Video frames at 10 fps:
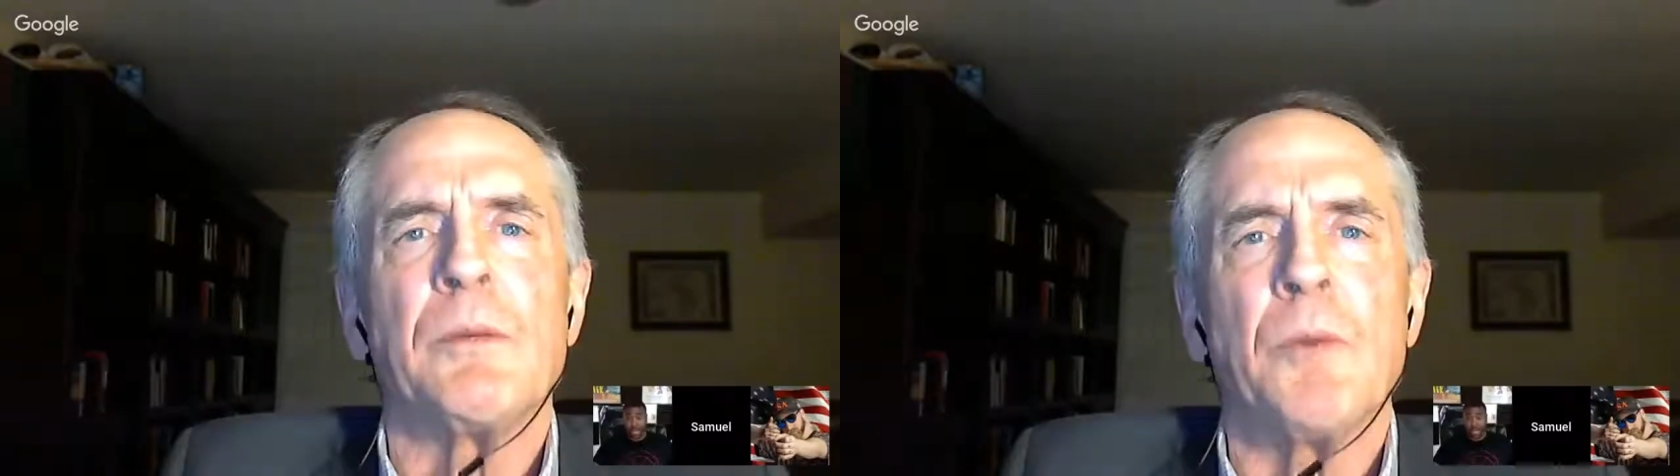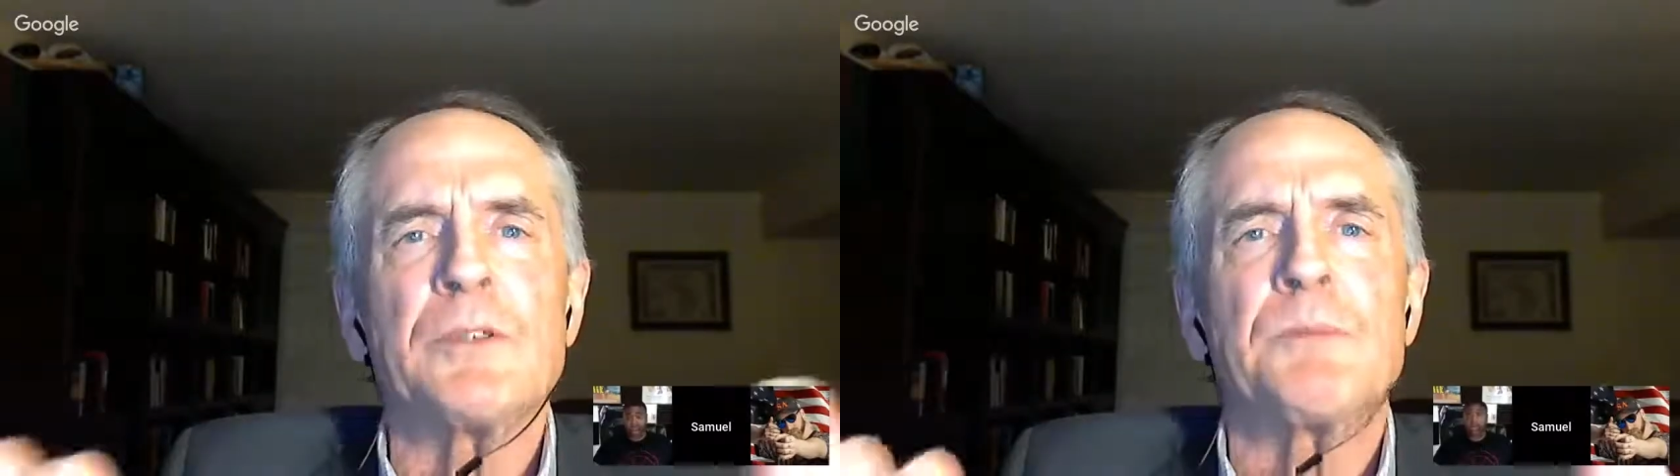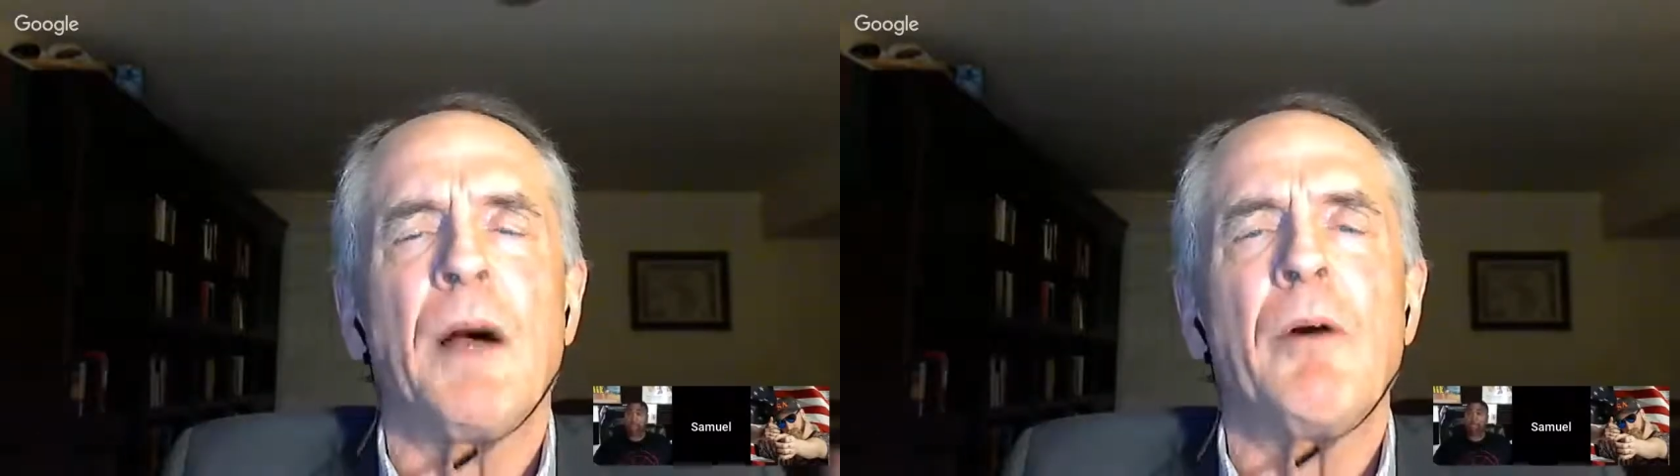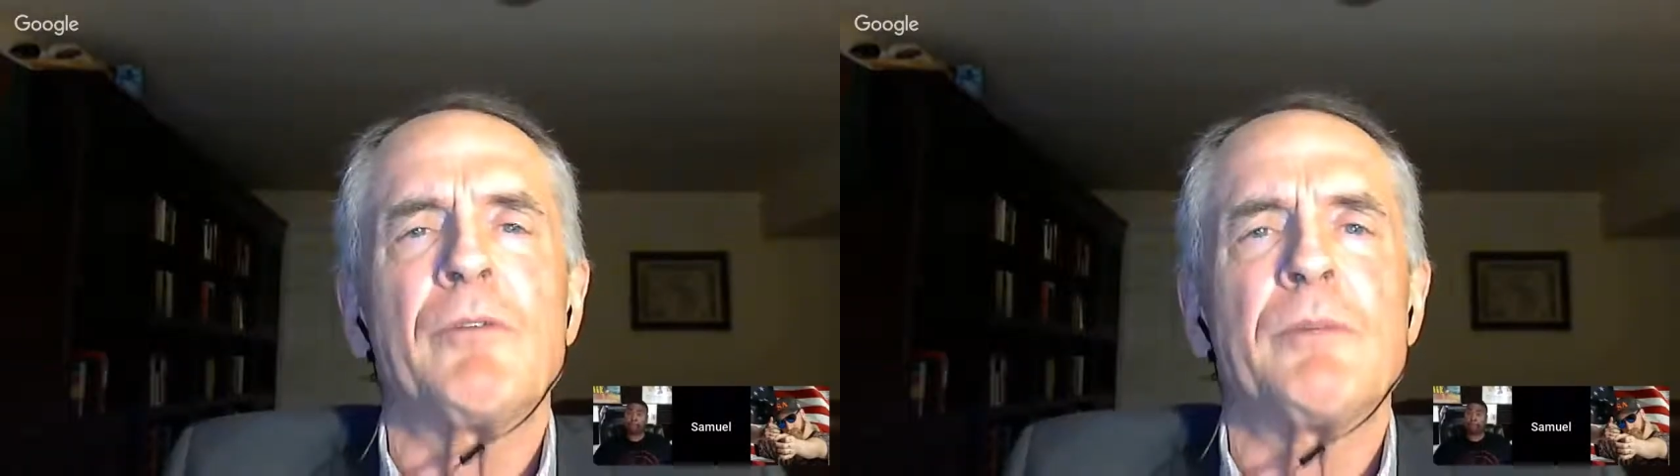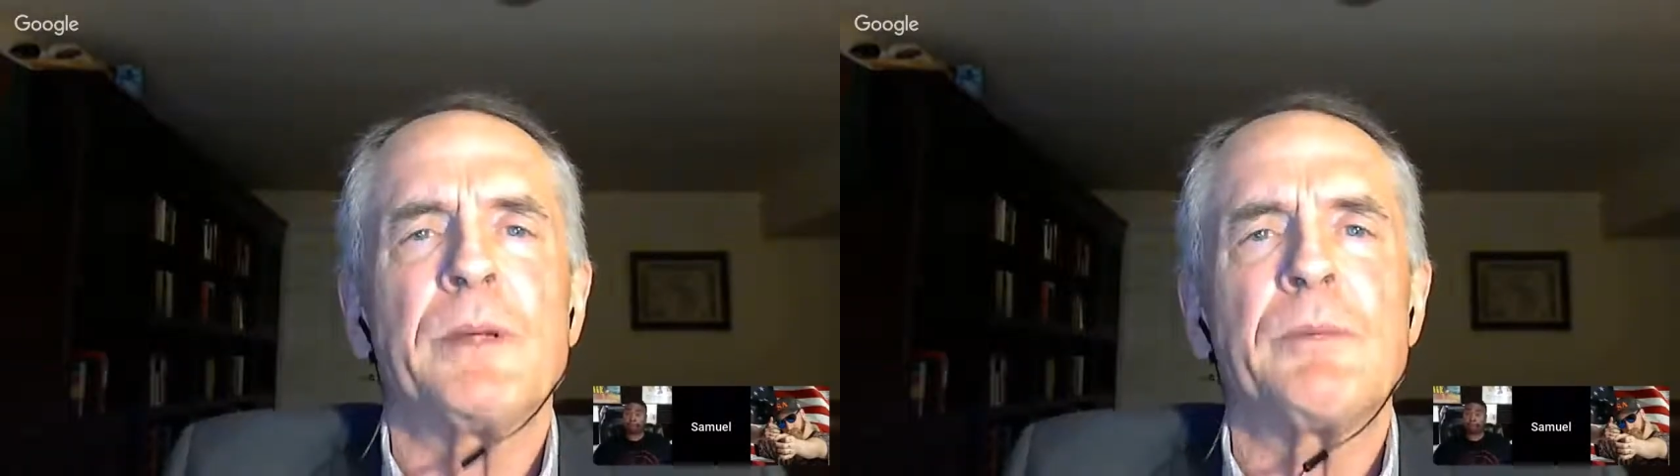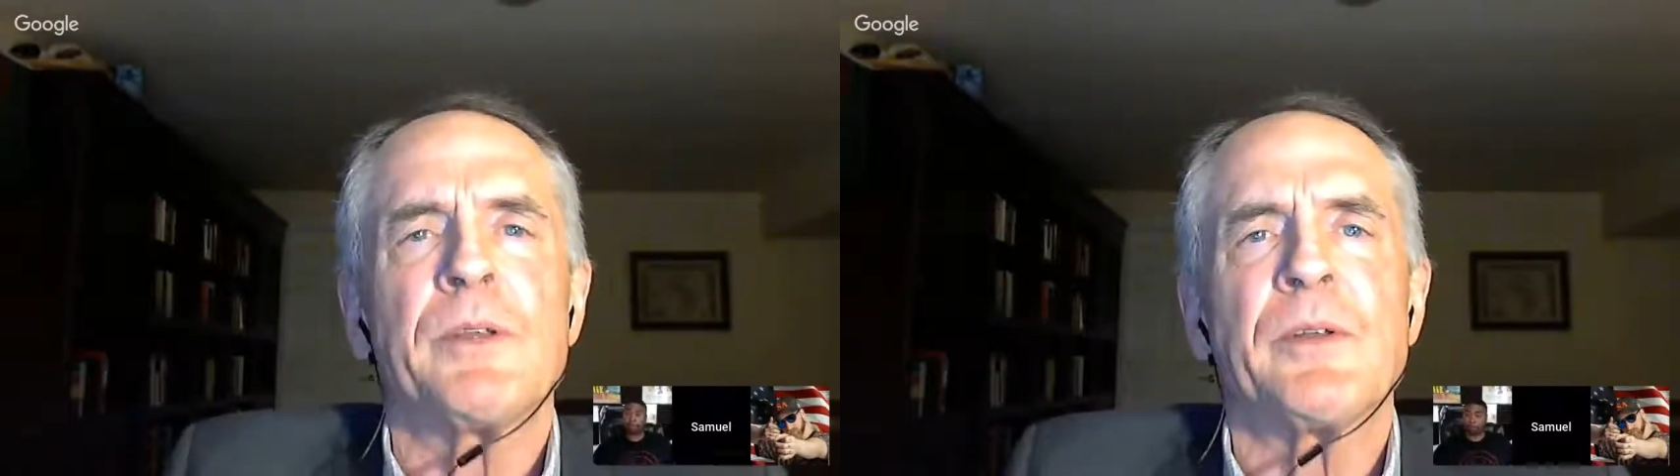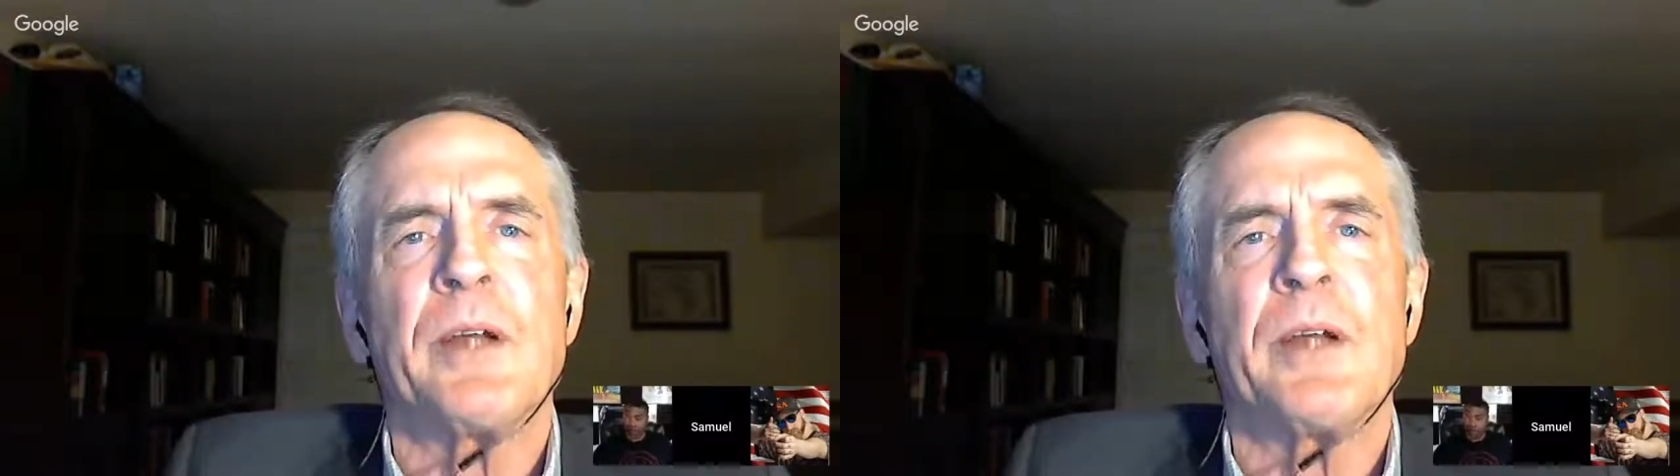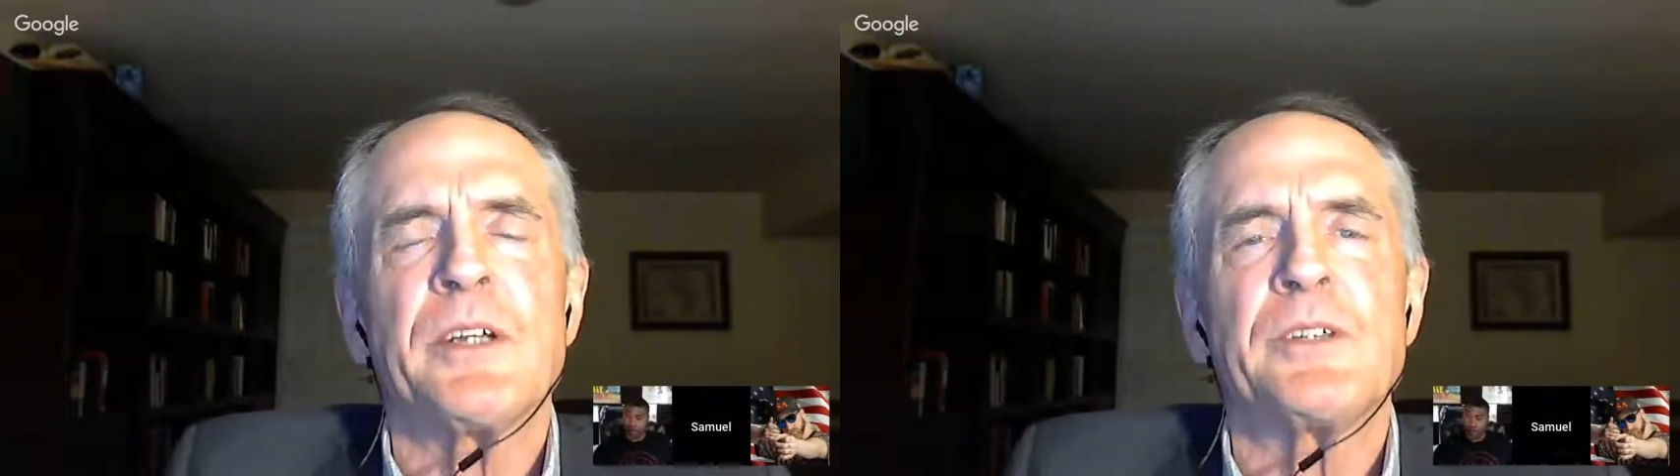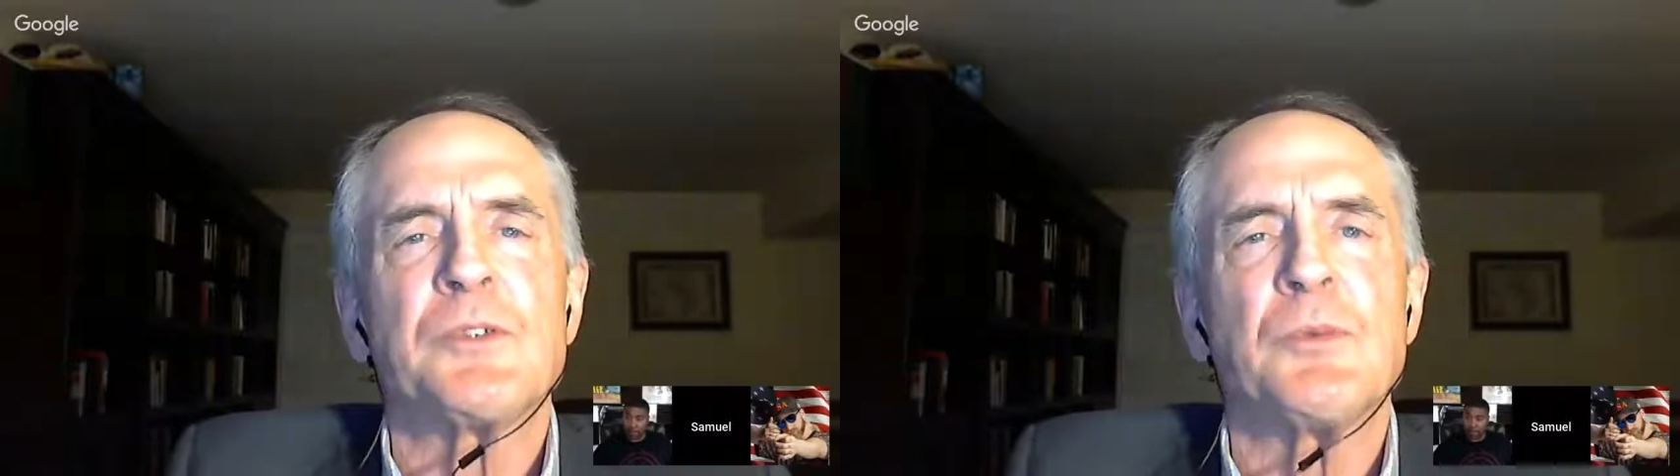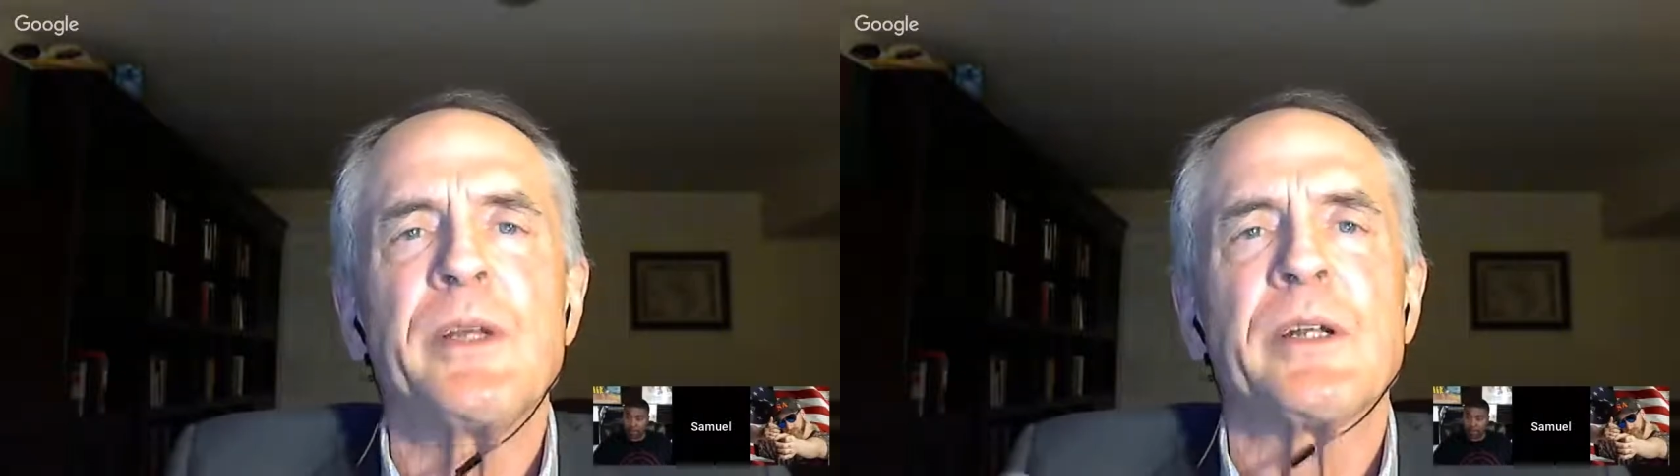The most powerful people in the United States.
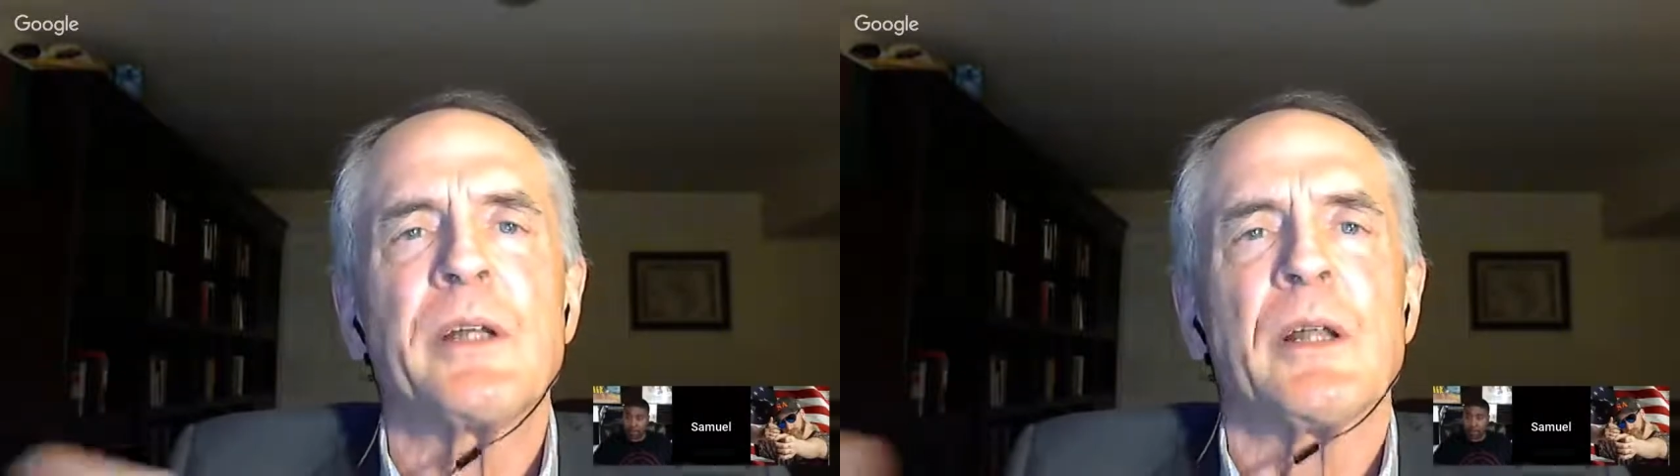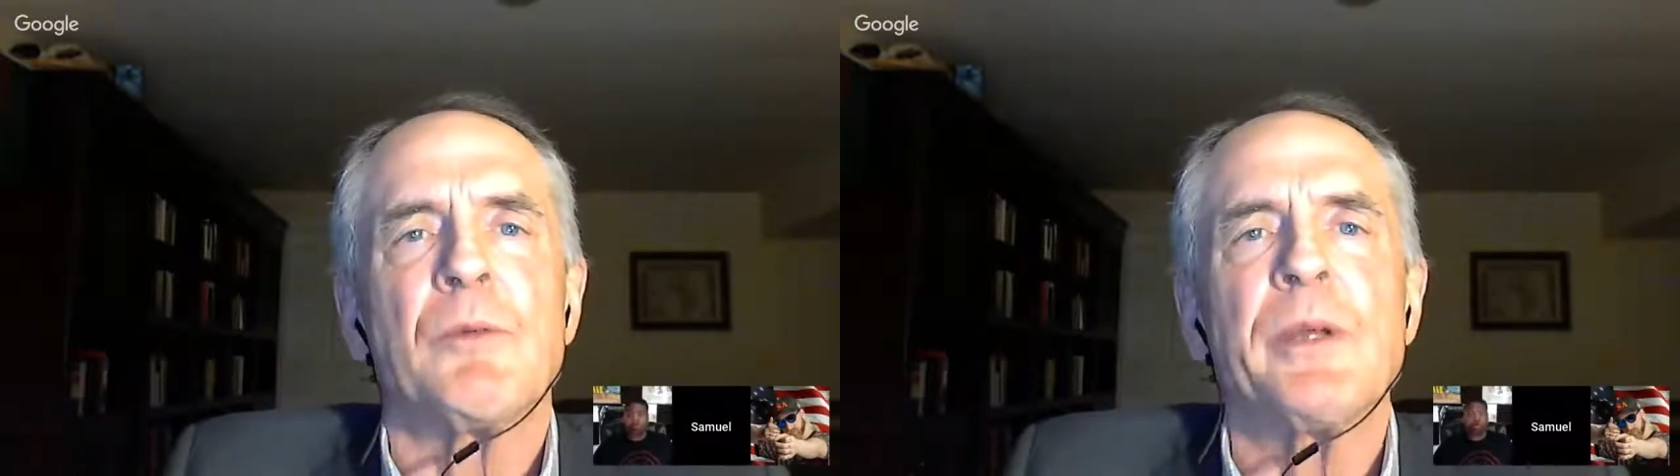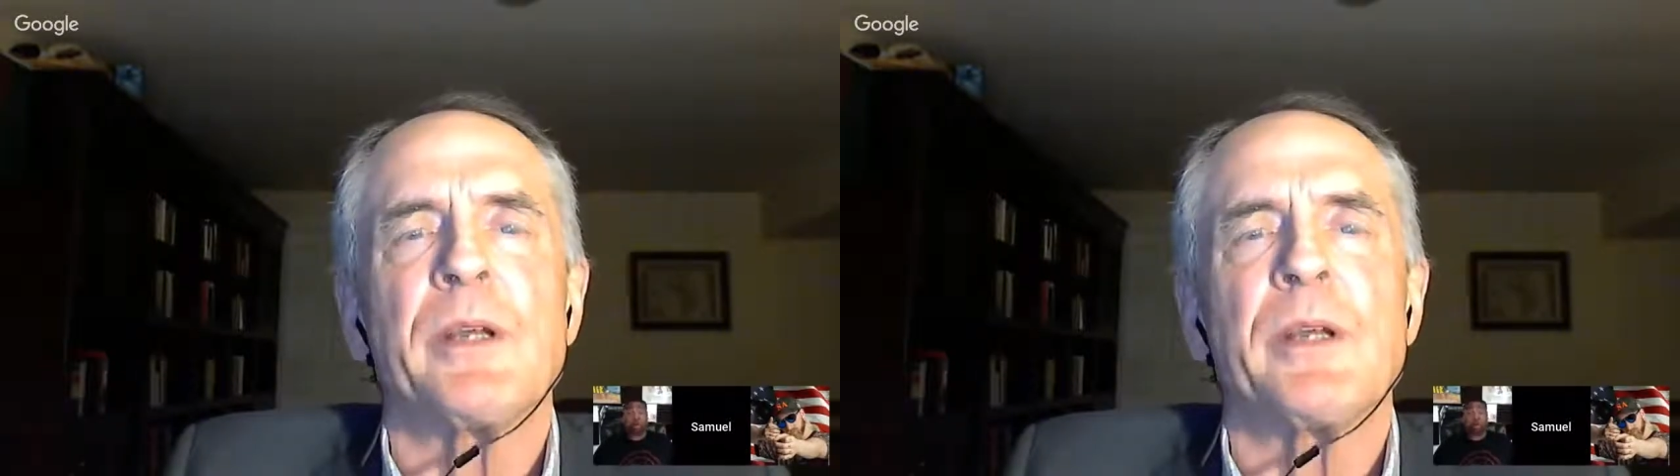We can name